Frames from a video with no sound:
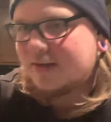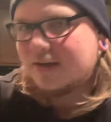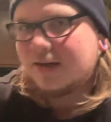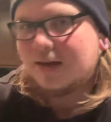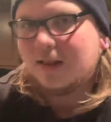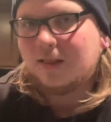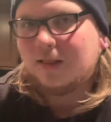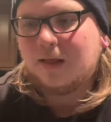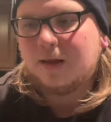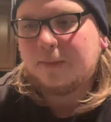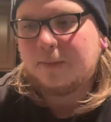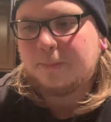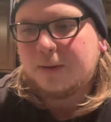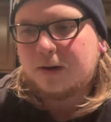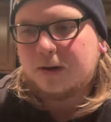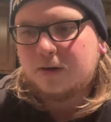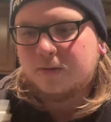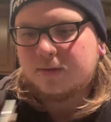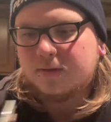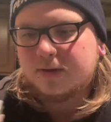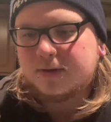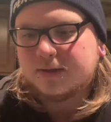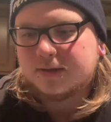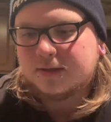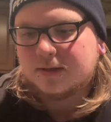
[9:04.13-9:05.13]
did a lot better
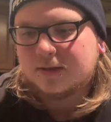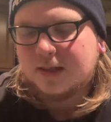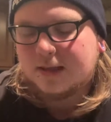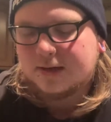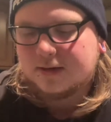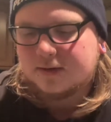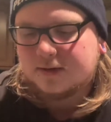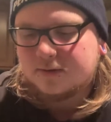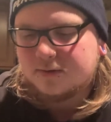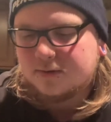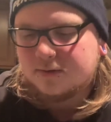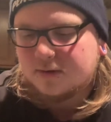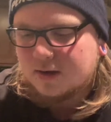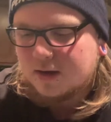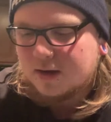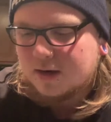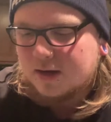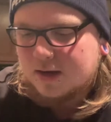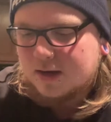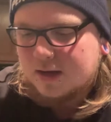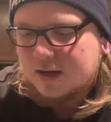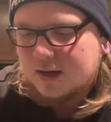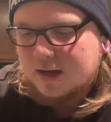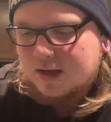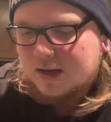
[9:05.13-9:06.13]
with this collector
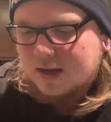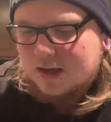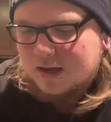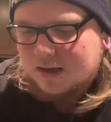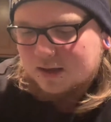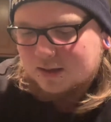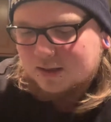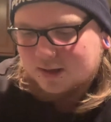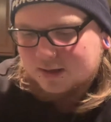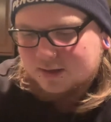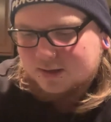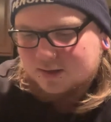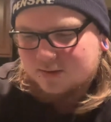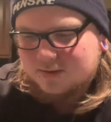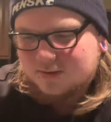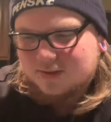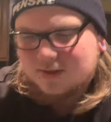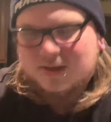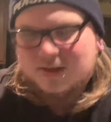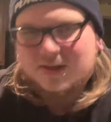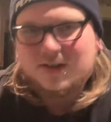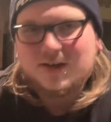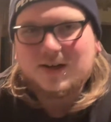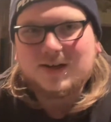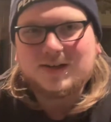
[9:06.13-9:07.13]
collector's
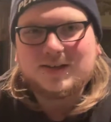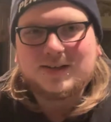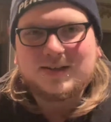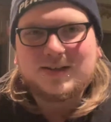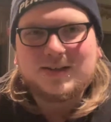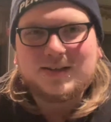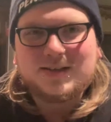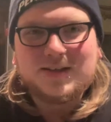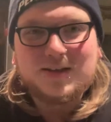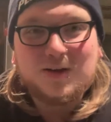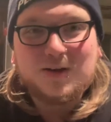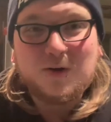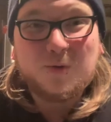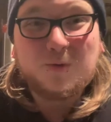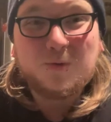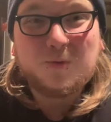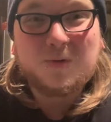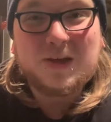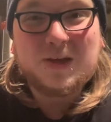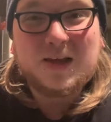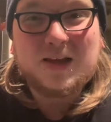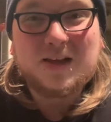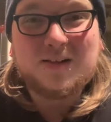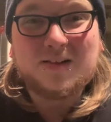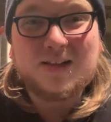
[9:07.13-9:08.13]
edition because this is the
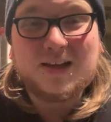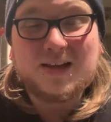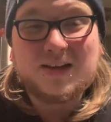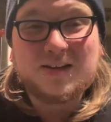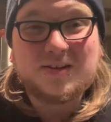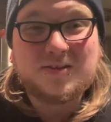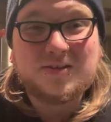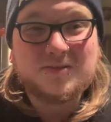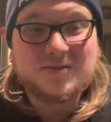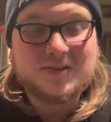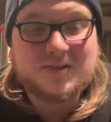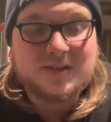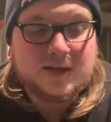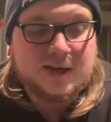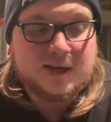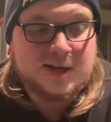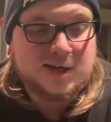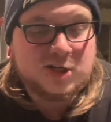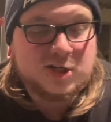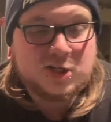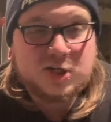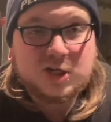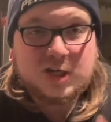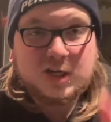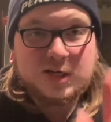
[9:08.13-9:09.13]
only collector's
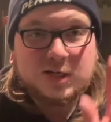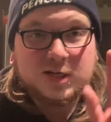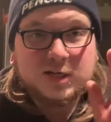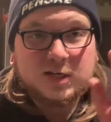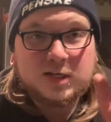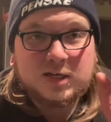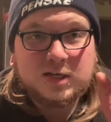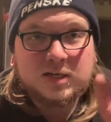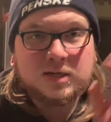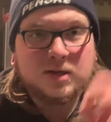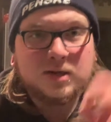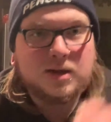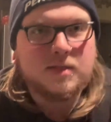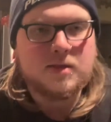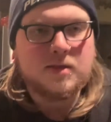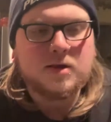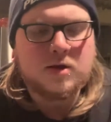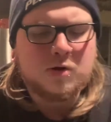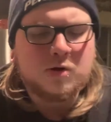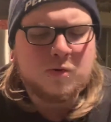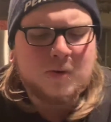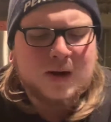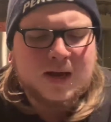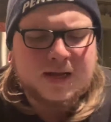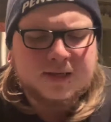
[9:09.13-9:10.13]
edition in the
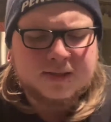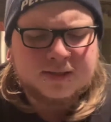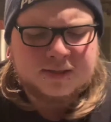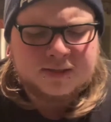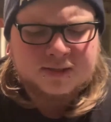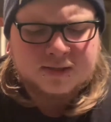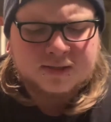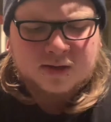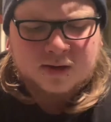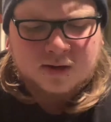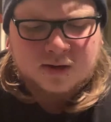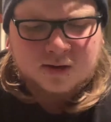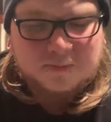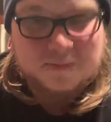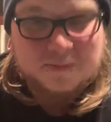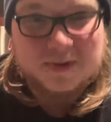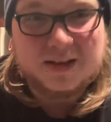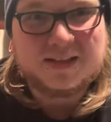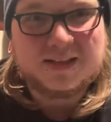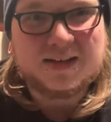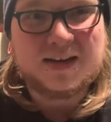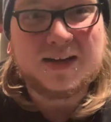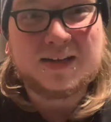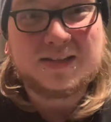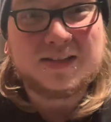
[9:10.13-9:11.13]
U.S.
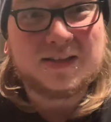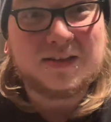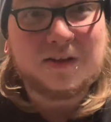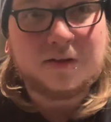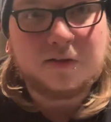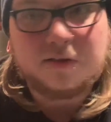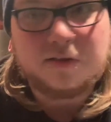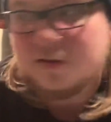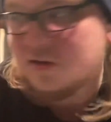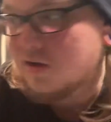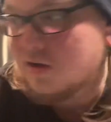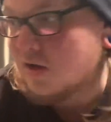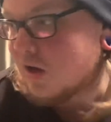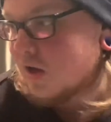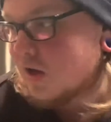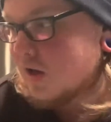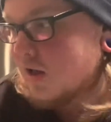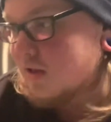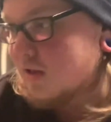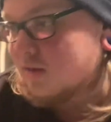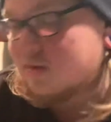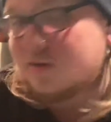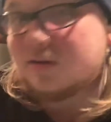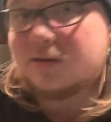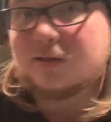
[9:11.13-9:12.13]
besides the
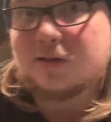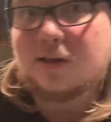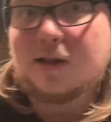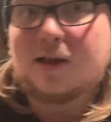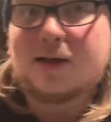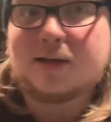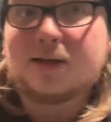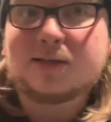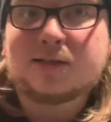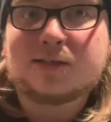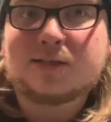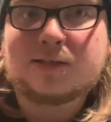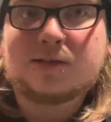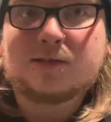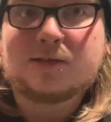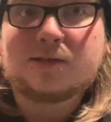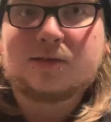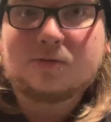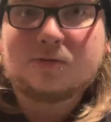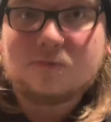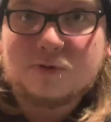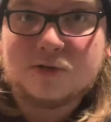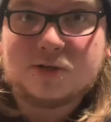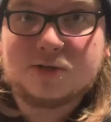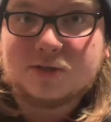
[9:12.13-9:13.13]
the deluxe,
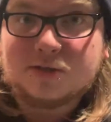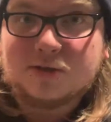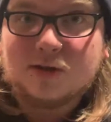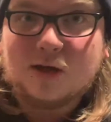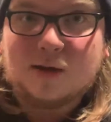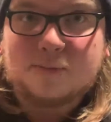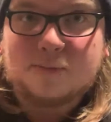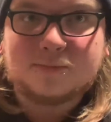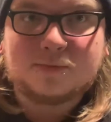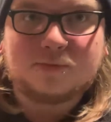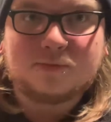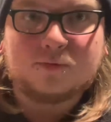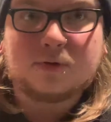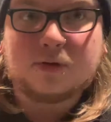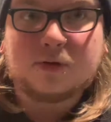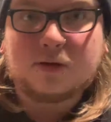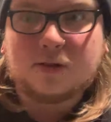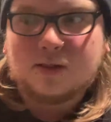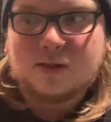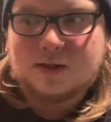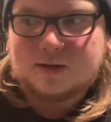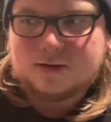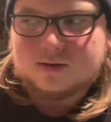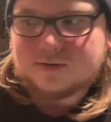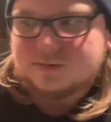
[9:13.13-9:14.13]
which comes with the
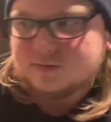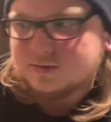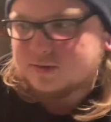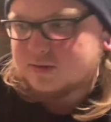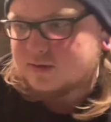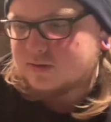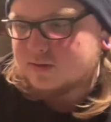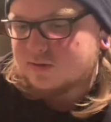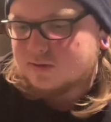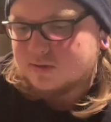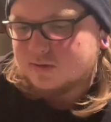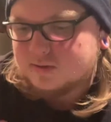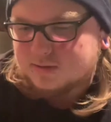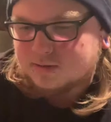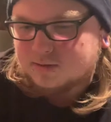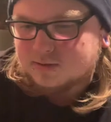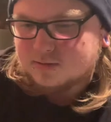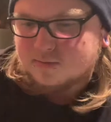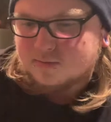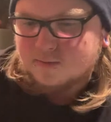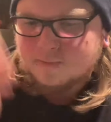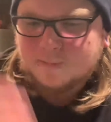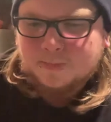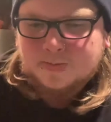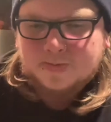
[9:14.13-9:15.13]
collector's edition. So